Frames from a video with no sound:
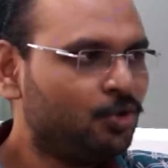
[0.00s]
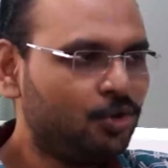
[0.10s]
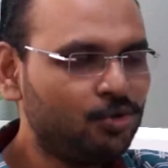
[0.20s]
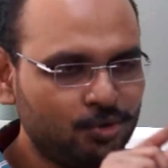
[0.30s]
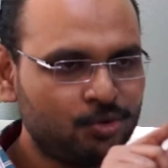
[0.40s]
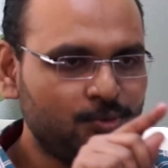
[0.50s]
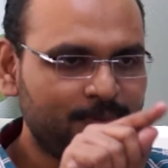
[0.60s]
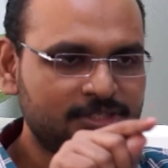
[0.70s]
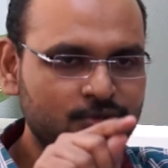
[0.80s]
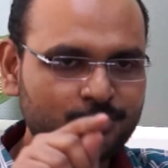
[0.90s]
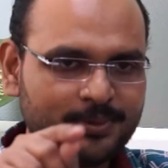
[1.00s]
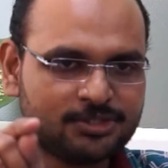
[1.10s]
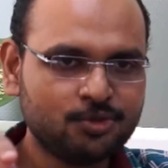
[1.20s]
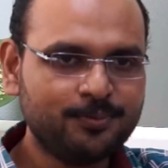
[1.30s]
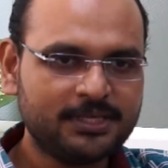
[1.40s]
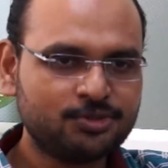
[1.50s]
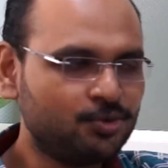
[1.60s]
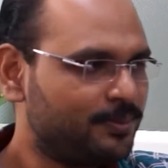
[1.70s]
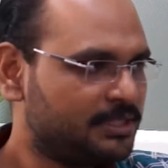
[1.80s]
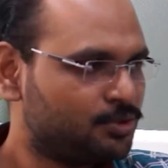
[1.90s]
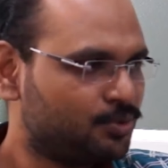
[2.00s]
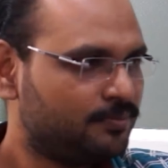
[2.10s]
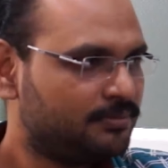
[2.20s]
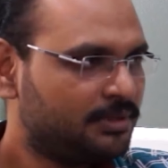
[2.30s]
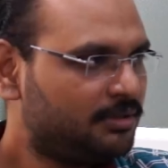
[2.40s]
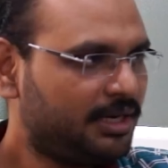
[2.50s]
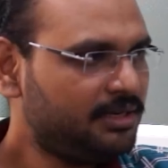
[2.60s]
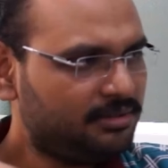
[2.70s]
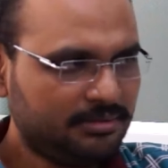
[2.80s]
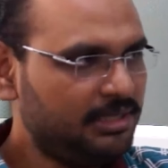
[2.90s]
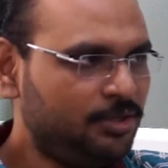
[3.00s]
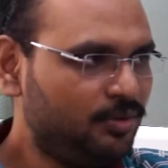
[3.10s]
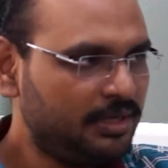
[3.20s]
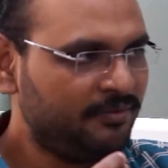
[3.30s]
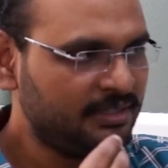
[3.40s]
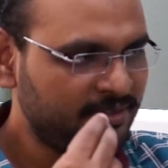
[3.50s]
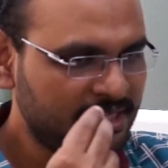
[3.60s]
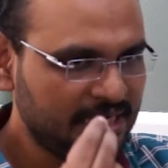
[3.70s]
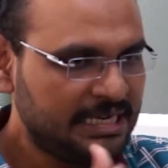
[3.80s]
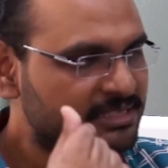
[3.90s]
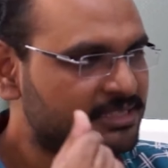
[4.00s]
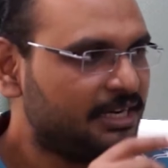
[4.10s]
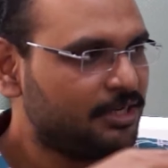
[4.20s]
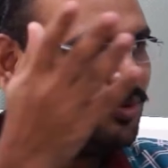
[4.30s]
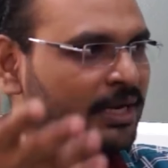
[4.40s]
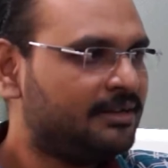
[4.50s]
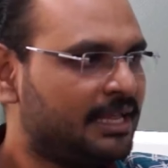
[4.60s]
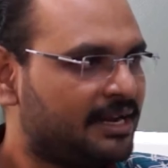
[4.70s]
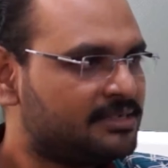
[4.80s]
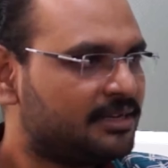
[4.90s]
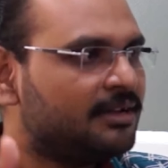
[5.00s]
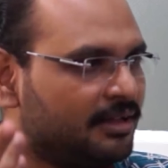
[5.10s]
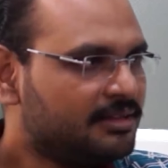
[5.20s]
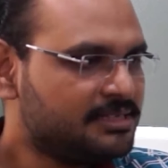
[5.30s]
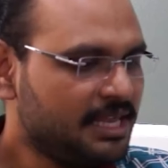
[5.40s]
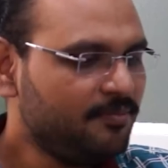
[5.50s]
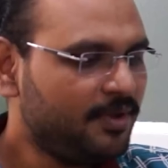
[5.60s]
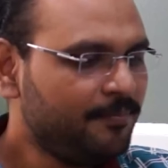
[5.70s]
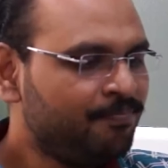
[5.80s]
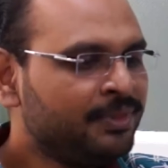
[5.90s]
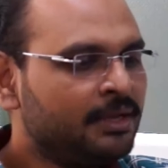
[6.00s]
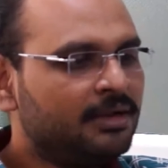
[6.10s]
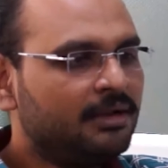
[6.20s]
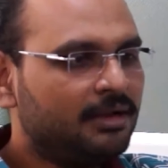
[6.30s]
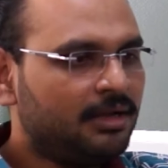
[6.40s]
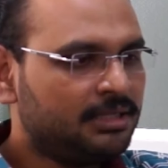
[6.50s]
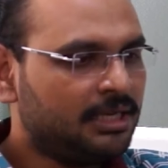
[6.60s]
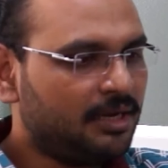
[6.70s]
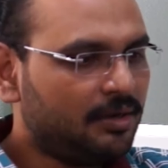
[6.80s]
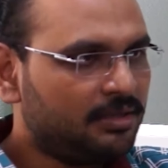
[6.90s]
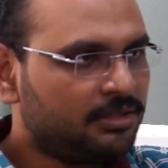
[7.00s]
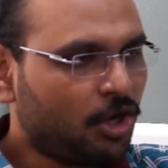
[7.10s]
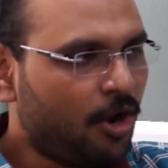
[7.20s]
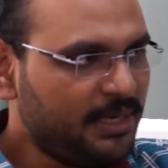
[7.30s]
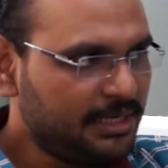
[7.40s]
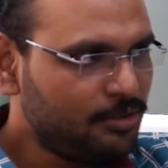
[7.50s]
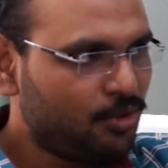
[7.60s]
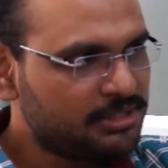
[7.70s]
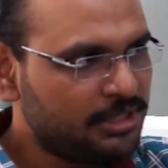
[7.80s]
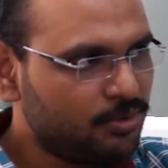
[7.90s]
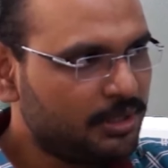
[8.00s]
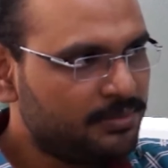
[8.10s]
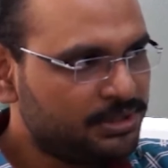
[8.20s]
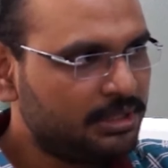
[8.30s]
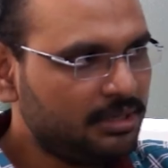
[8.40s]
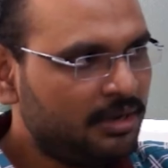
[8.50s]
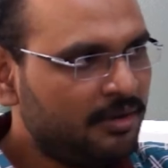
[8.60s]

don't do 2 plus 2 plus 2 plus 2 plus 2, right? Within an instant you get the answer. The same way, the raw material goes into the machine.